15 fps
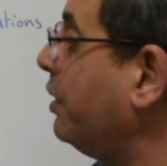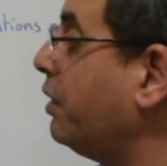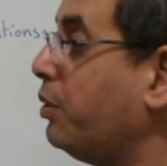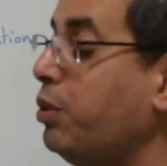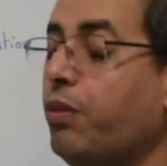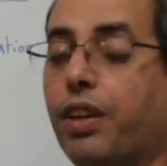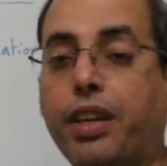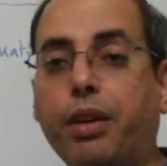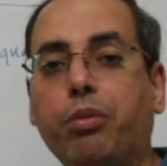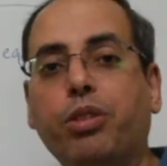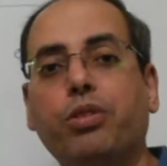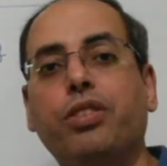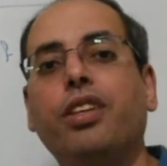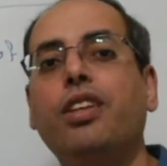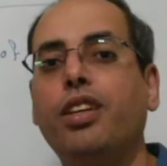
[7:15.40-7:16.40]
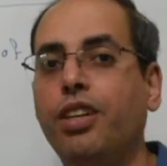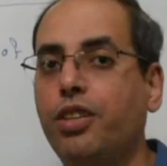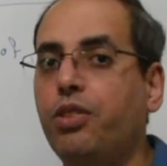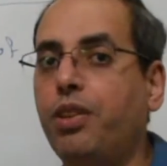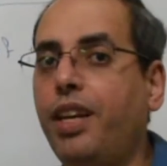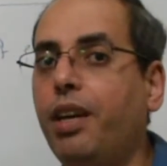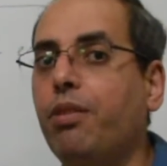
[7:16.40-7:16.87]
in the two variables.
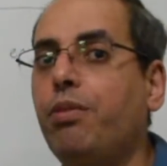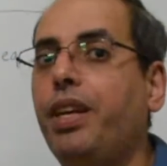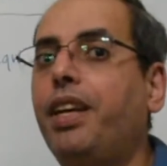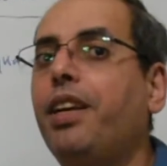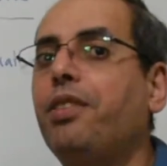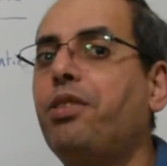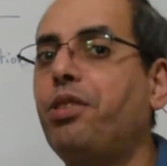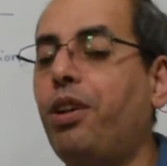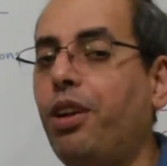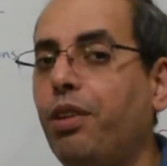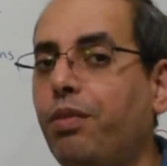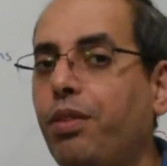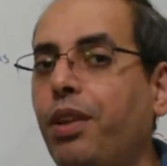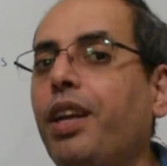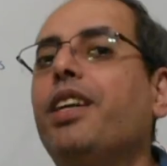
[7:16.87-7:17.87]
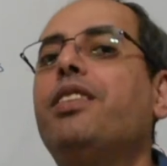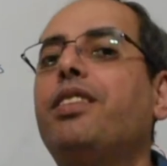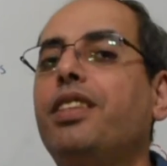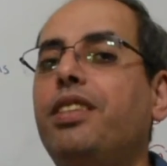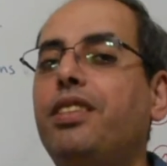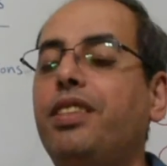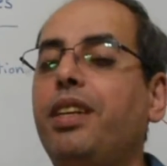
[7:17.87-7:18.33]
So now we can solve a
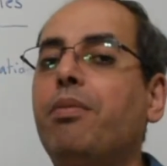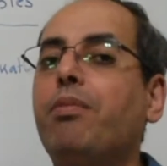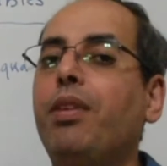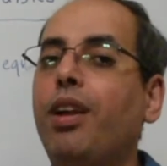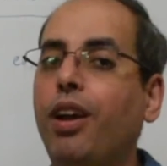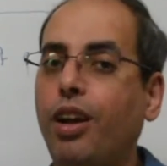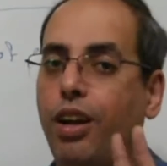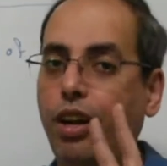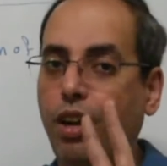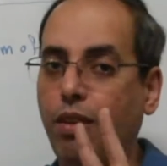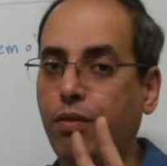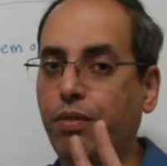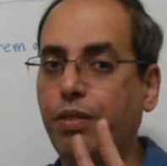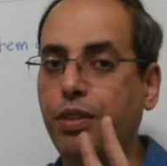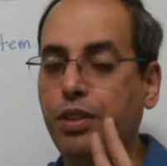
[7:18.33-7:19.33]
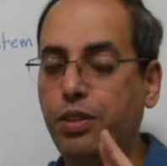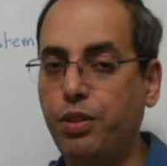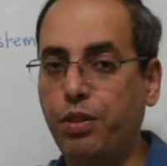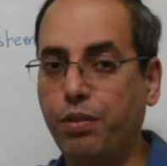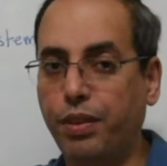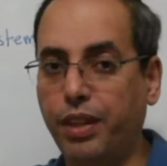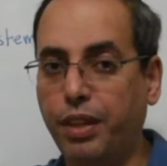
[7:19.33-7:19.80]
system of
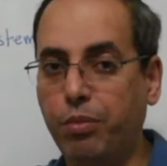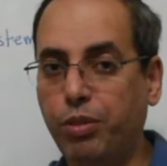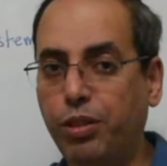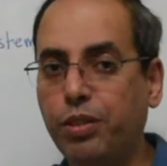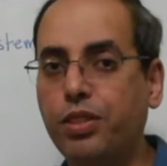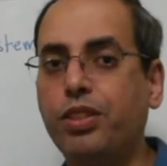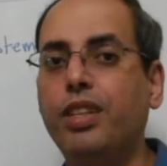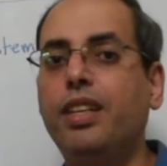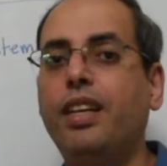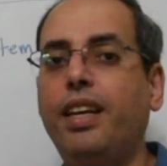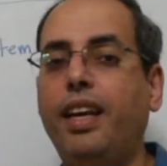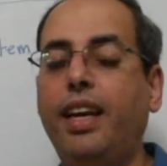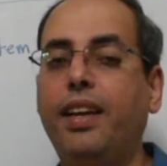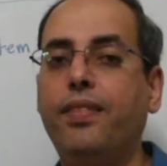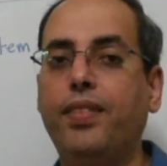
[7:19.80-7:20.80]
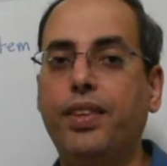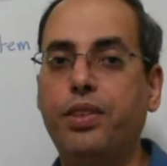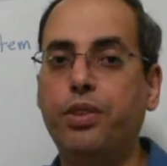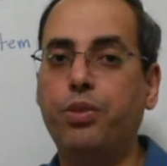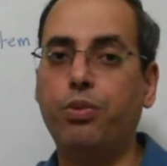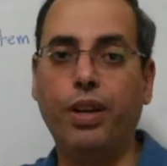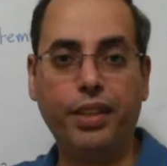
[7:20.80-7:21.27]
two variables, and
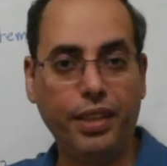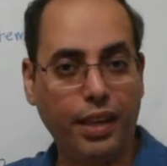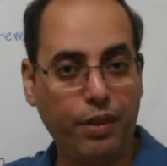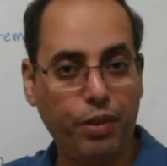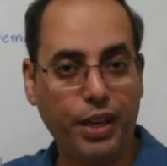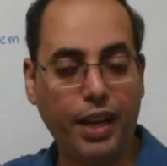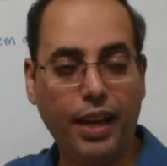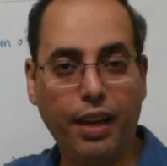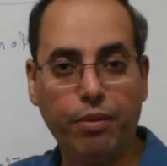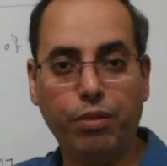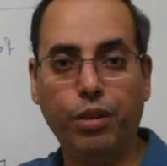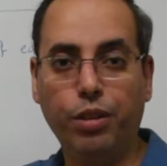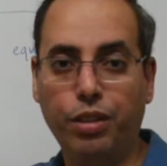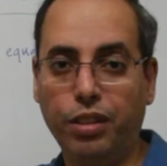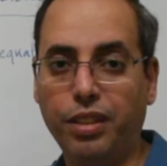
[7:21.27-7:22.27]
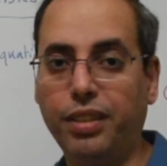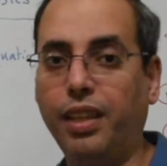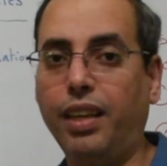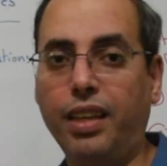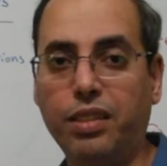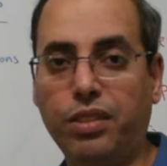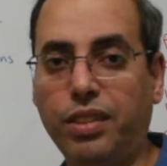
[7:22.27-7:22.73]
this is what we have learned the
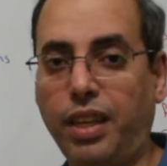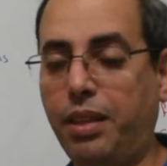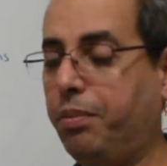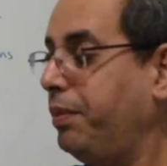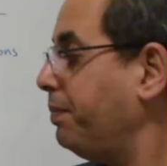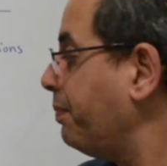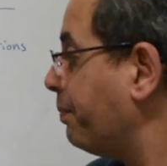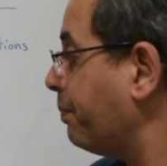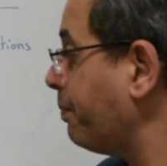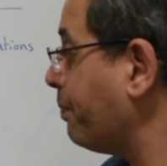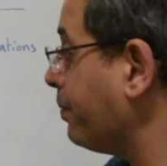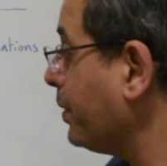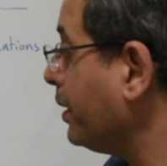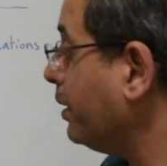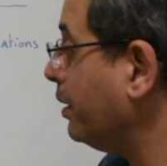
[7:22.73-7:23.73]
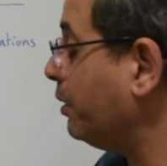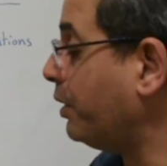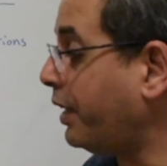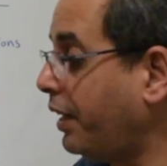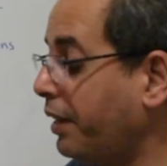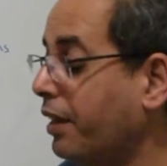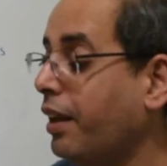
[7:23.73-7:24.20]
last time.
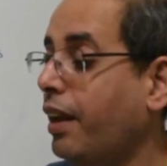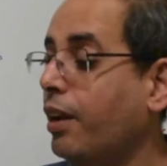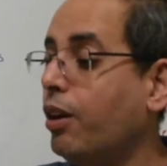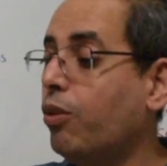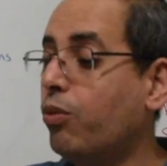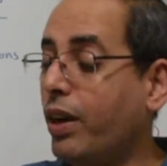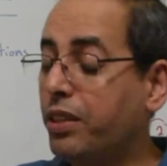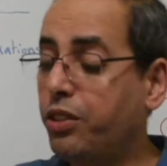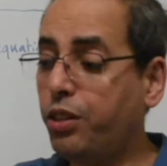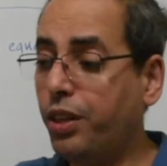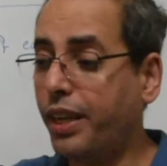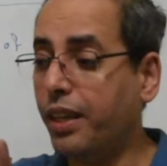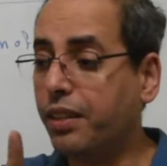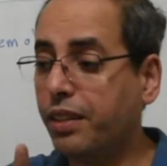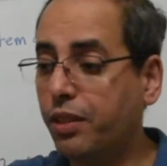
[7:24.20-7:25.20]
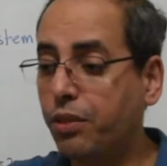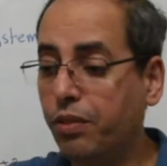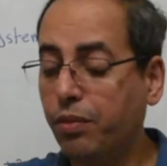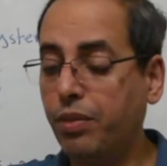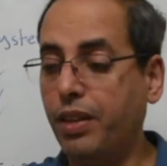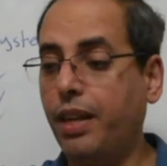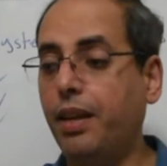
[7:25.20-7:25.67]
Okay, once you get
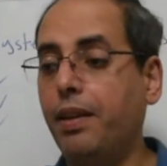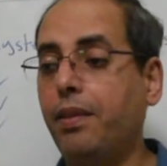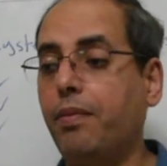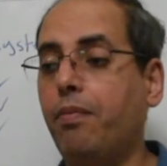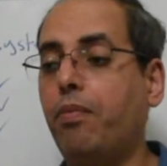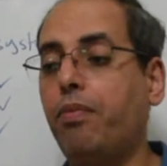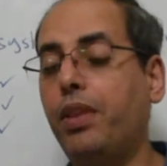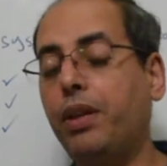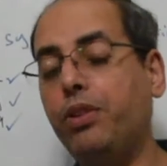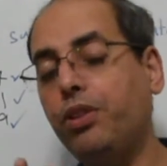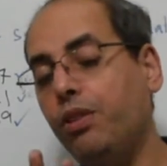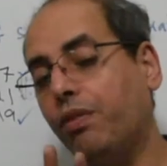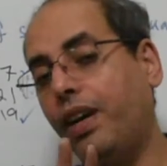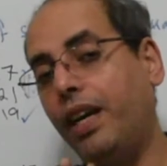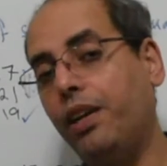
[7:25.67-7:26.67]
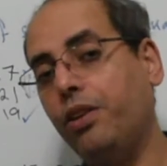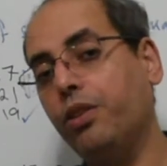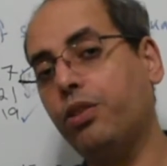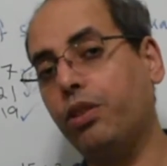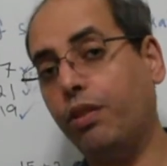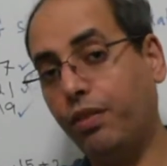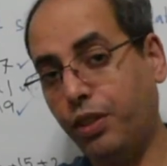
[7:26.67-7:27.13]
the two
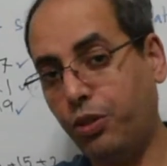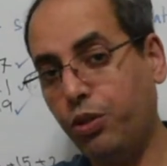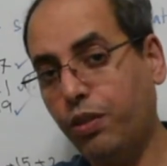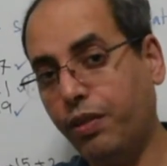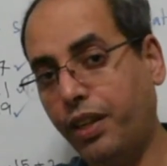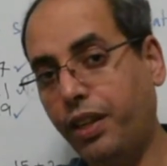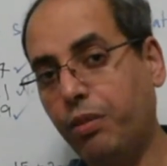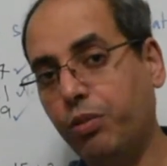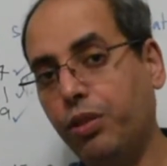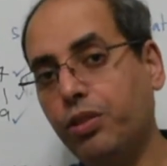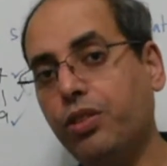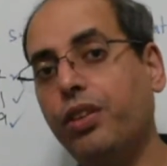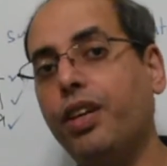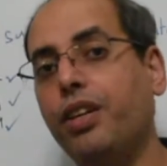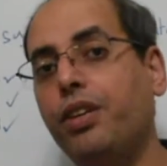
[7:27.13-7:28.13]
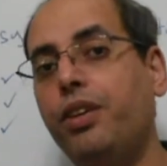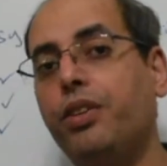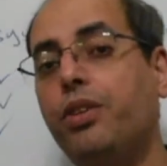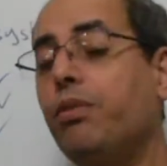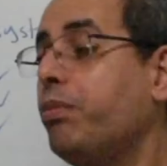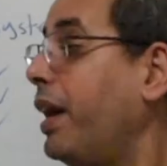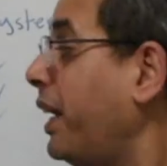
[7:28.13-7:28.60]
values of the two variables, you
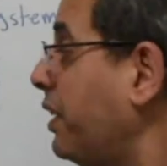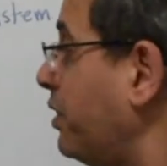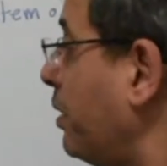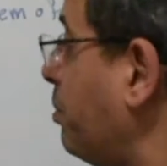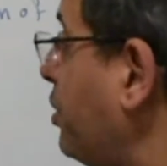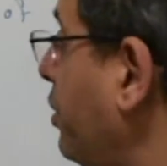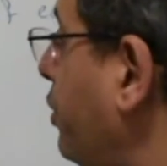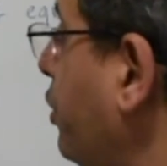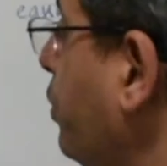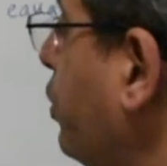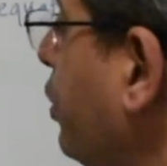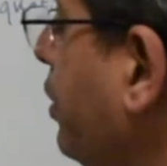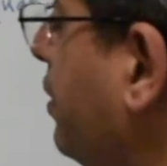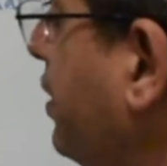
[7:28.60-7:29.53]
do back substitution.